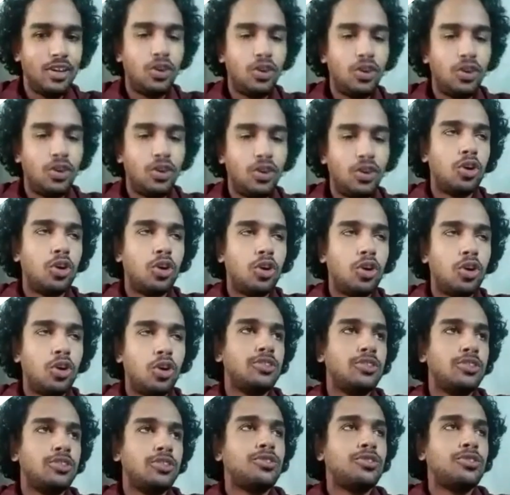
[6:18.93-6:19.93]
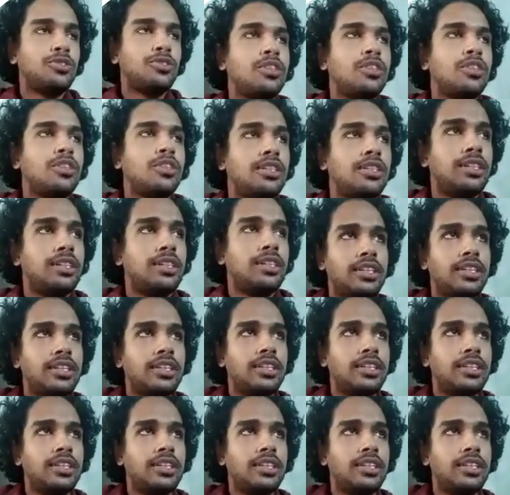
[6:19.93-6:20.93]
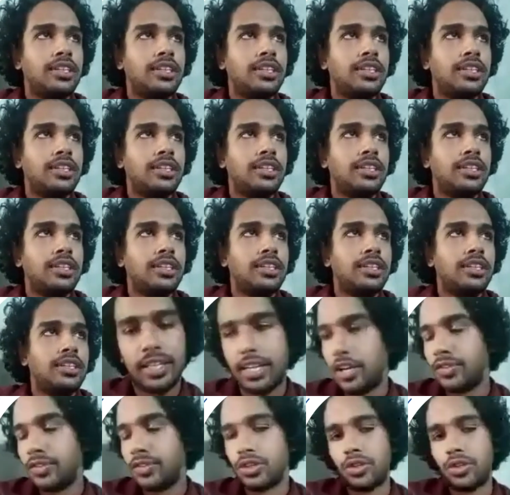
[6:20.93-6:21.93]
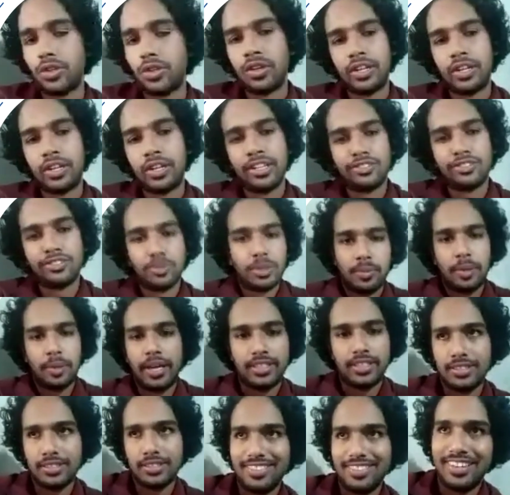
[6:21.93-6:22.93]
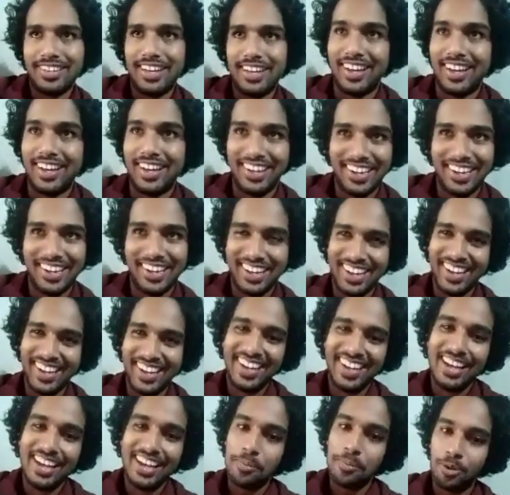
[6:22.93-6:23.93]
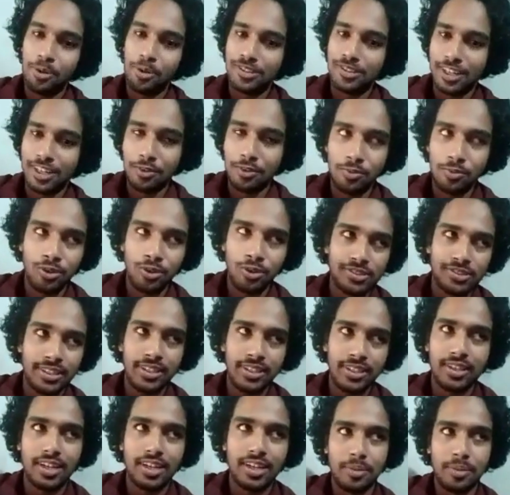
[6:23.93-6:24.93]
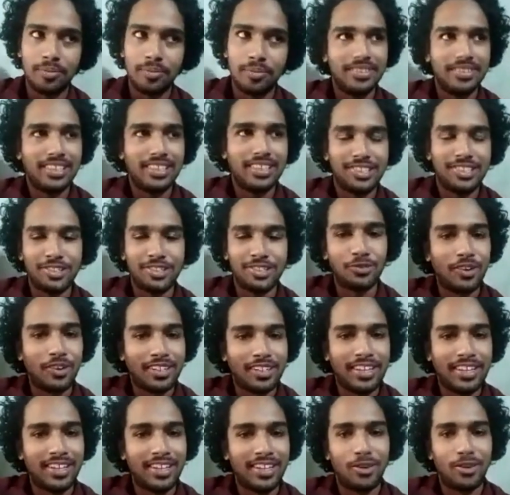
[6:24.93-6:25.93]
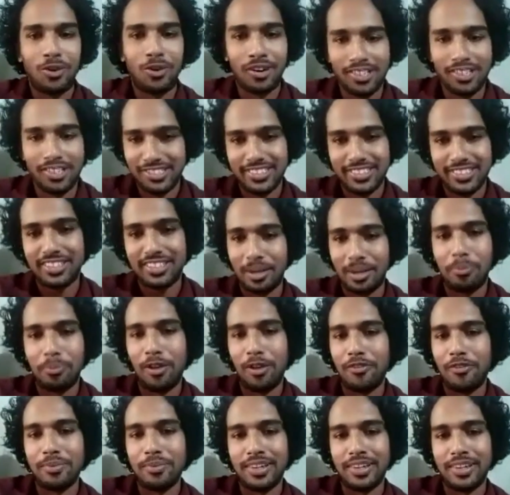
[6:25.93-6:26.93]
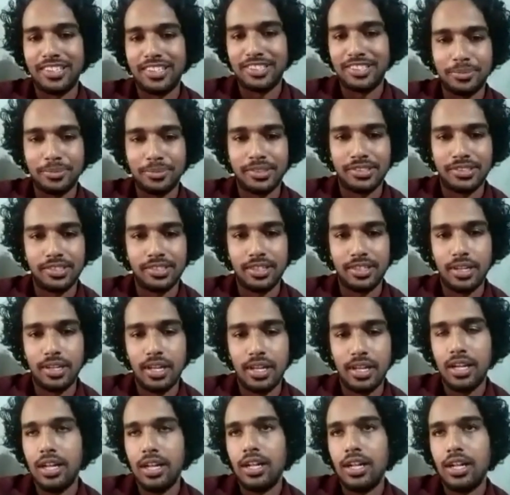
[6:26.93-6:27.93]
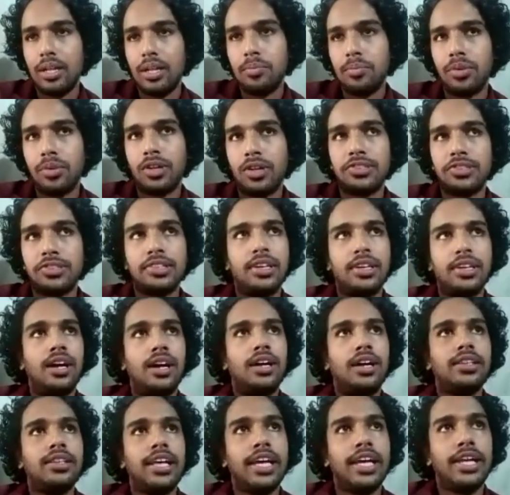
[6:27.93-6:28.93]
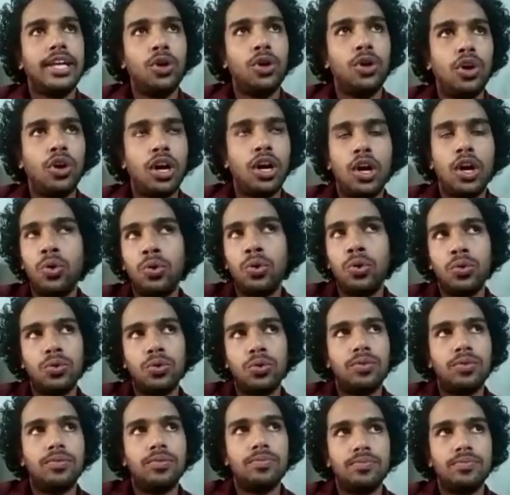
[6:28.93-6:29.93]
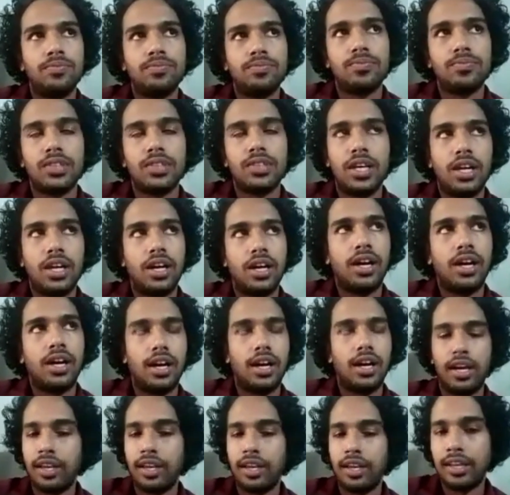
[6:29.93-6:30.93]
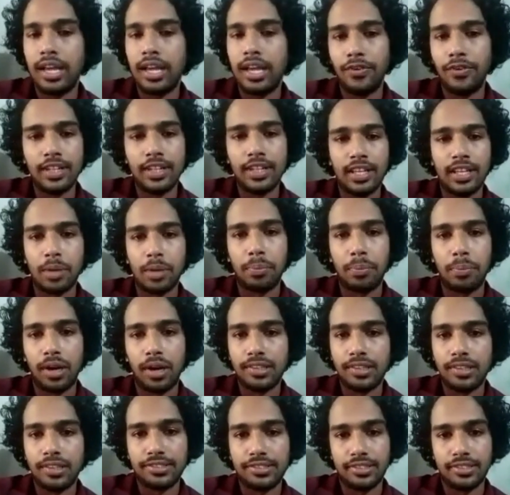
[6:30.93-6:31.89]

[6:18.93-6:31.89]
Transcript: Almost all the customers are telling me that I have the qualities to become a manager. Not self-boasting. I'm, this is what the honest reply from the customers, because they know how I can feel their pulse.